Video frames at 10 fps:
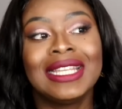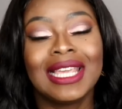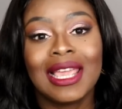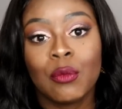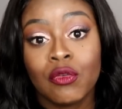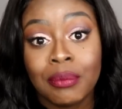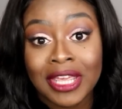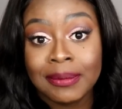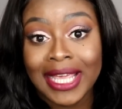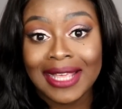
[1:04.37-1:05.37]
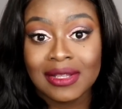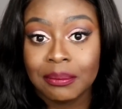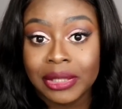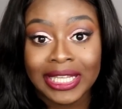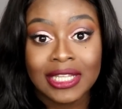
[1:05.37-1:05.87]
it came with baby hairs
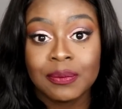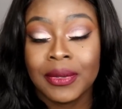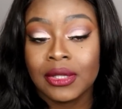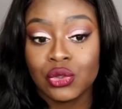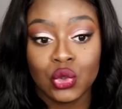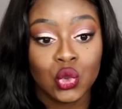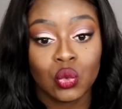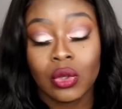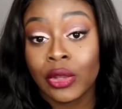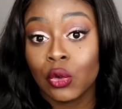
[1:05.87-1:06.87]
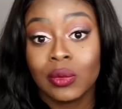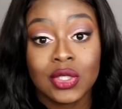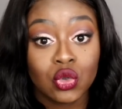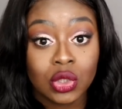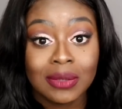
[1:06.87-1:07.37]
in place, but as usual, I
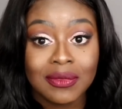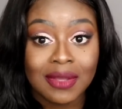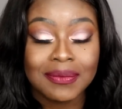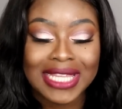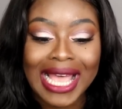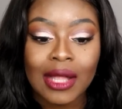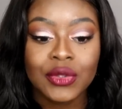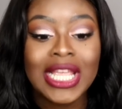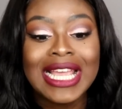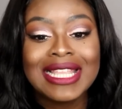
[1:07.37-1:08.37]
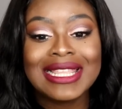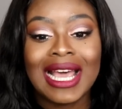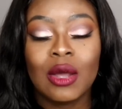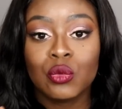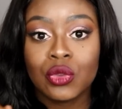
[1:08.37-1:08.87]
always trim them down.
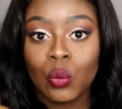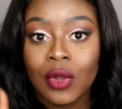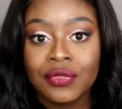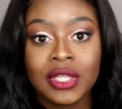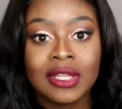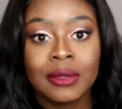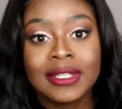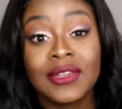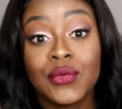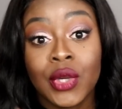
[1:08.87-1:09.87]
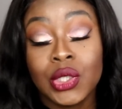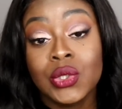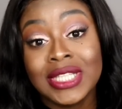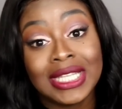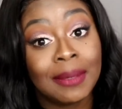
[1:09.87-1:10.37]
Now, the one thing that I would say is very
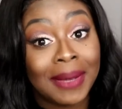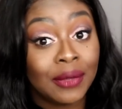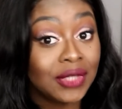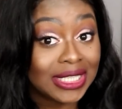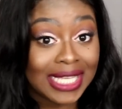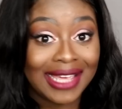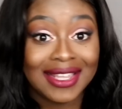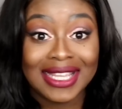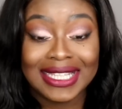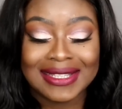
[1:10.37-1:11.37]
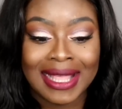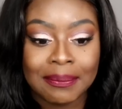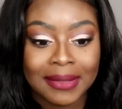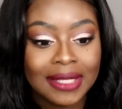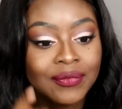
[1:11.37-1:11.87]
unique about this hair that they
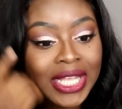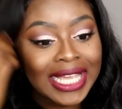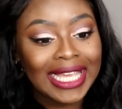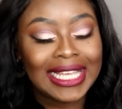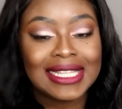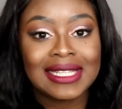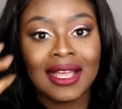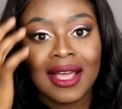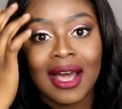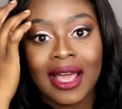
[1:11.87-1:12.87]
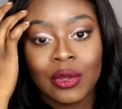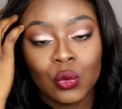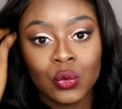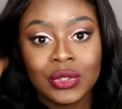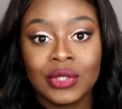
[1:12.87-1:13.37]
sent me is that I
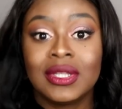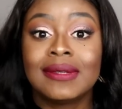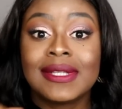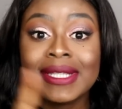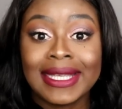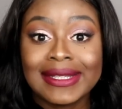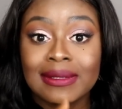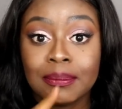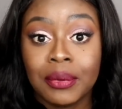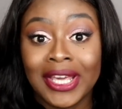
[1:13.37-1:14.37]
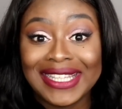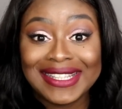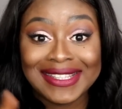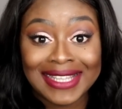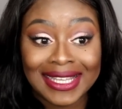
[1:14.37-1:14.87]
ordered the six by
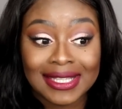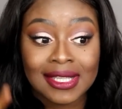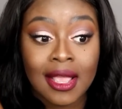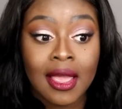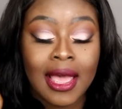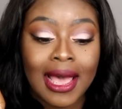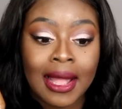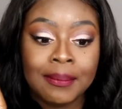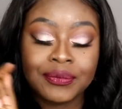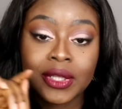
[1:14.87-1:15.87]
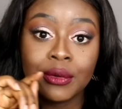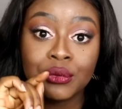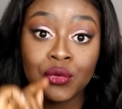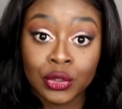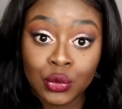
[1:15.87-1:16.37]
six um,
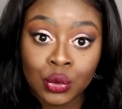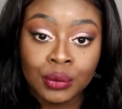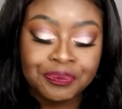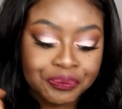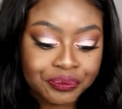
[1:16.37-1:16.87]
frontal.